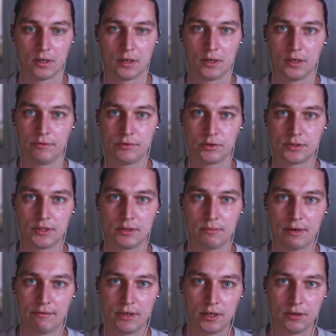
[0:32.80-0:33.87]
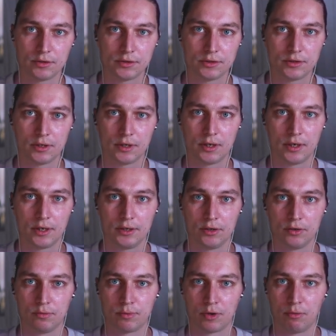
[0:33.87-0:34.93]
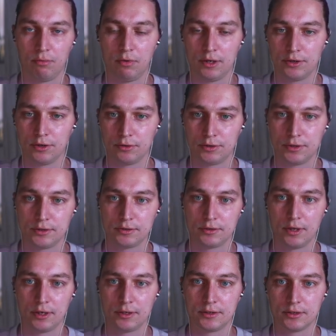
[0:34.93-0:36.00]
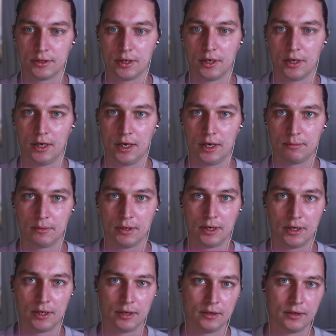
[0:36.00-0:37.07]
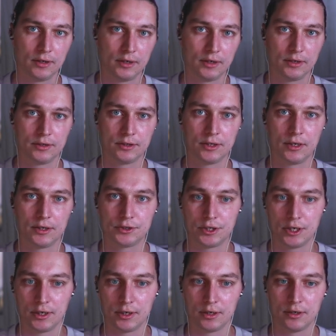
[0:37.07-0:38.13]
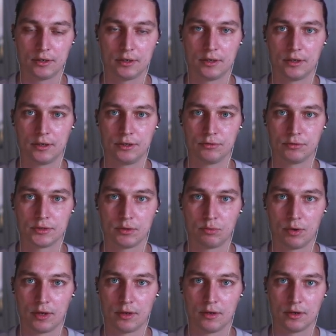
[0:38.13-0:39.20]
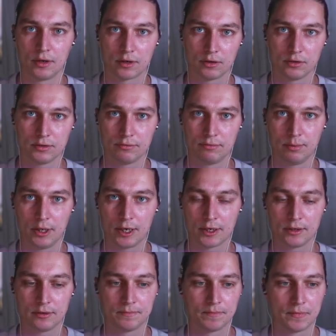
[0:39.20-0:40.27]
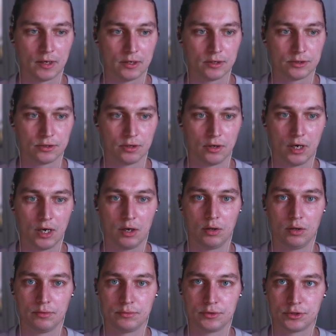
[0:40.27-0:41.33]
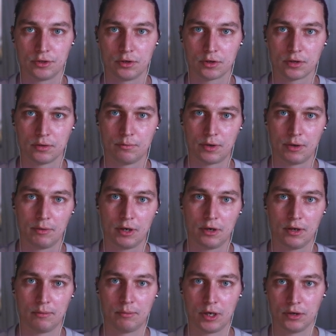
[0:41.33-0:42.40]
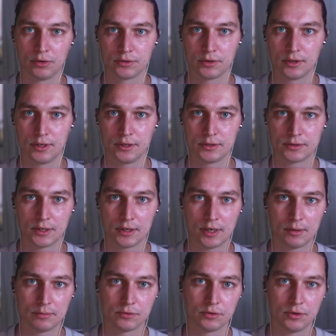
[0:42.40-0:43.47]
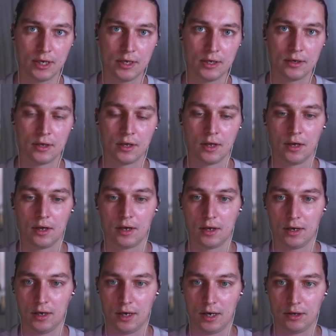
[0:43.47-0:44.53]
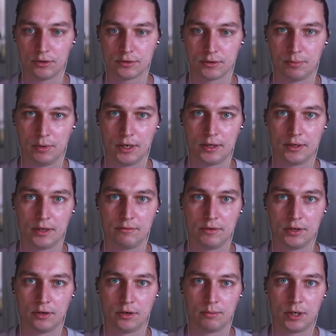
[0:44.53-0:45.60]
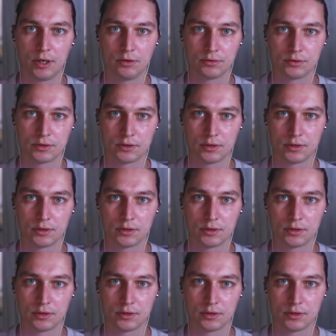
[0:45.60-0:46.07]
if you've seen my videos, you'll probably notice that I'm an IntelliJ user with a Cursive plugin. So I'll talk primarily about this setup today. I also plan a video about